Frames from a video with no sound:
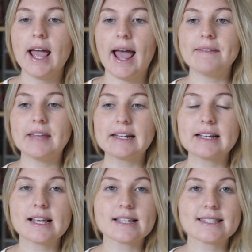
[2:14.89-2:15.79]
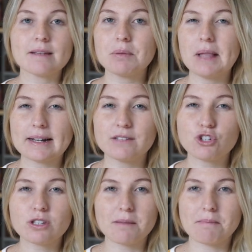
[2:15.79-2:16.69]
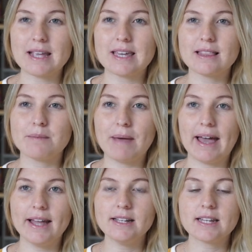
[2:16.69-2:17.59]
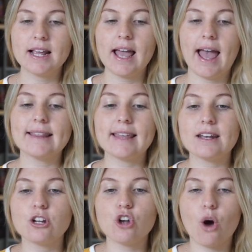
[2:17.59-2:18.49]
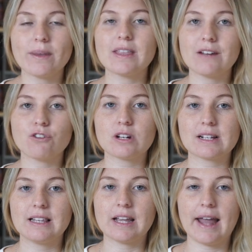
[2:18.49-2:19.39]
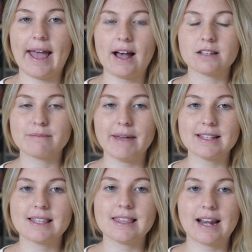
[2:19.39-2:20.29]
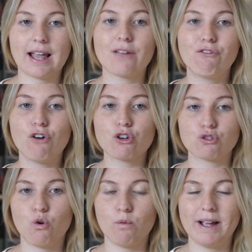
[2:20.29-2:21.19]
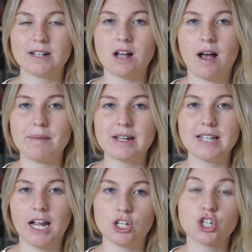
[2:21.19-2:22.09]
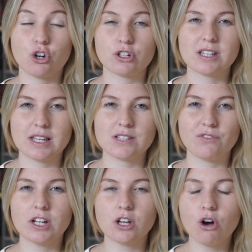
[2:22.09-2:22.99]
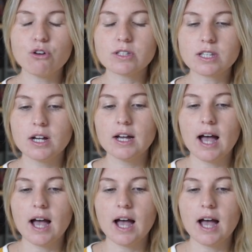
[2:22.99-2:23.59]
And then a simple act of just like making the bed and then knowing that I've got a clean house means that then I can focus all my time and attention onto these videos.